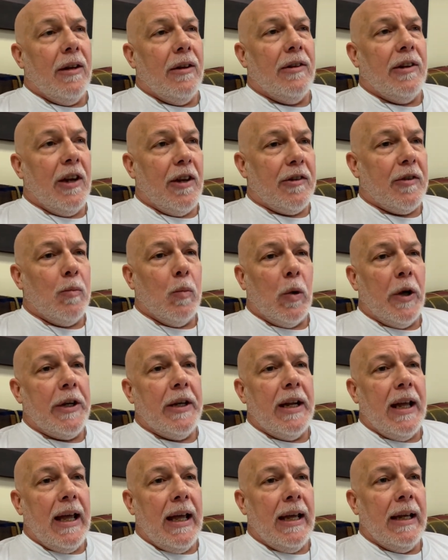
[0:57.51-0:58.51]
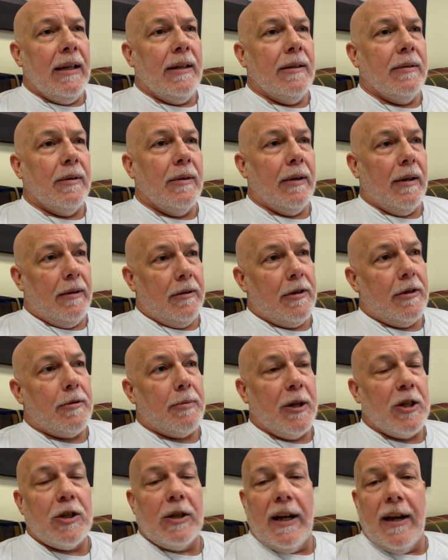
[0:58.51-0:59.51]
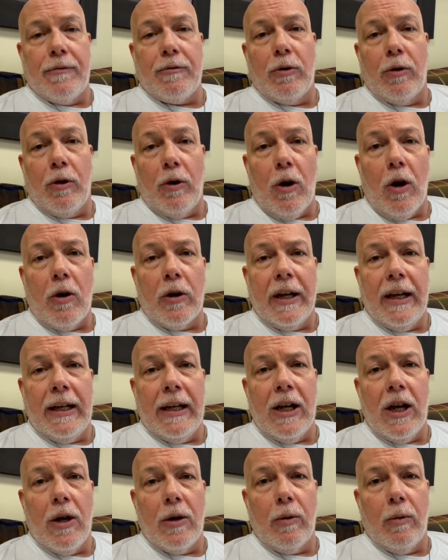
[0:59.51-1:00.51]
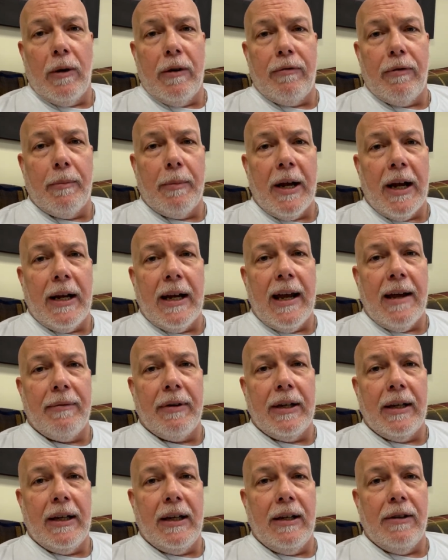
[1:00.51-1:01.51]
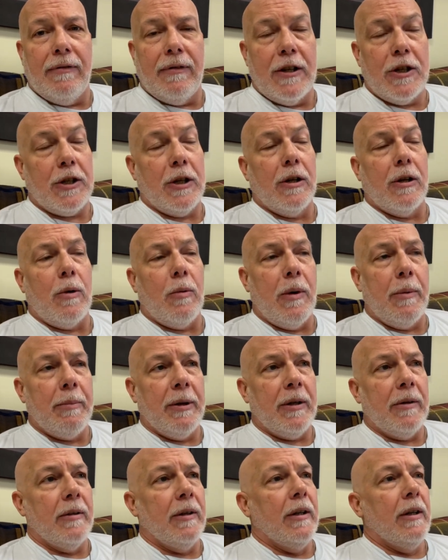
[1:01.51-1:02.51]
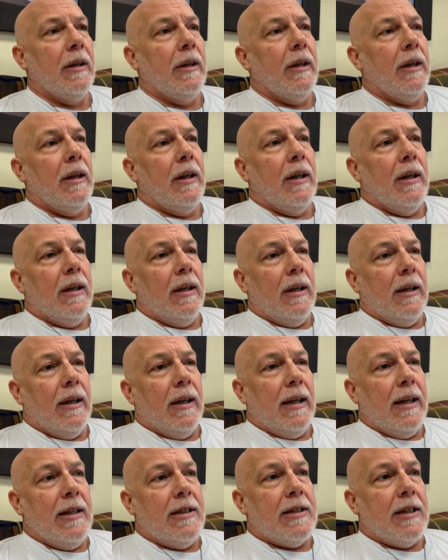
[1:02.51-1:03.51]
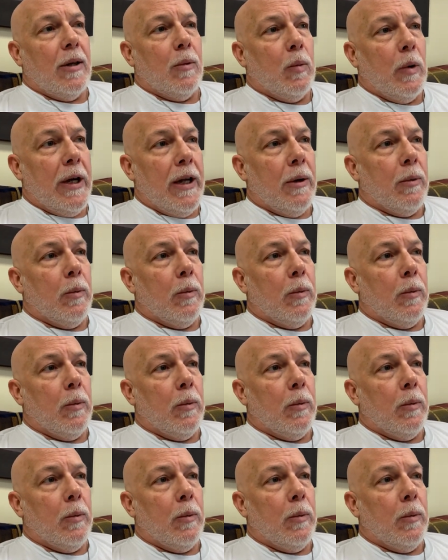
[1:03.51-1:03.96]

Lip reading: tells them one day, especially after they're all getting hungry from not having any fishing equipment, he said, well,